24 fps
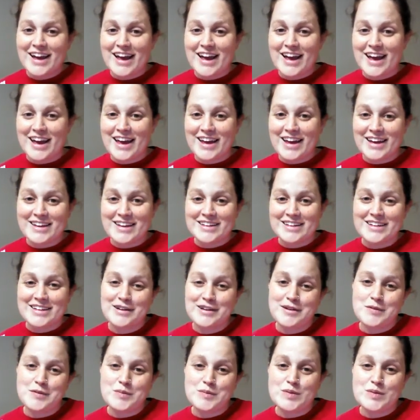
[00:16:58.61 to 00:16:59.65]
and
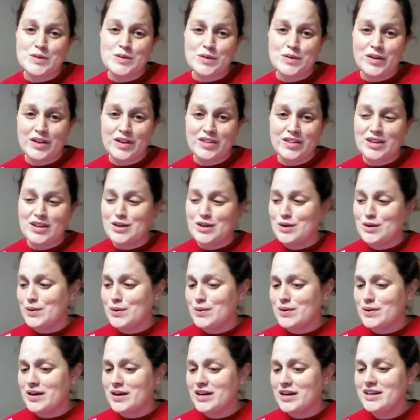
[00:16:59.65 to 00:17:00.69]
I'm so glad that
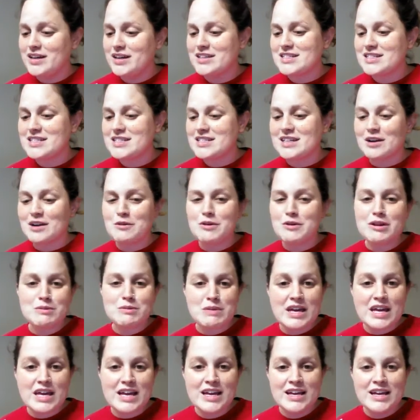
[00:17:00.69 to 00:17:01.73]
you stuck with
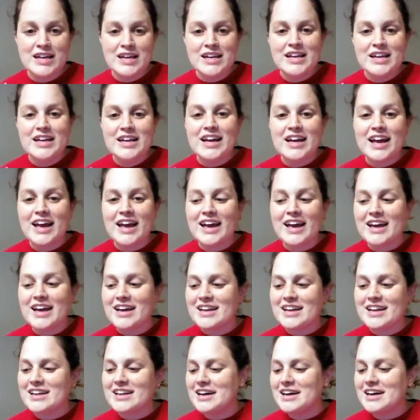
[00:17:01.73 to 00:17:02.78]
me,
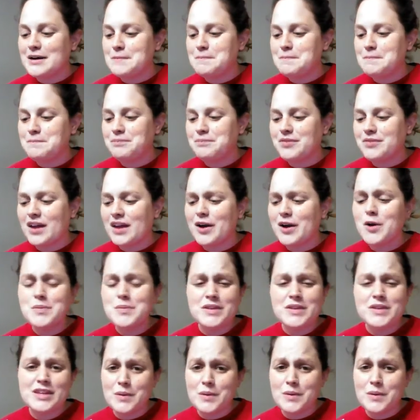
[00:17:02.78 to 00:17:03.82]
and I hope that they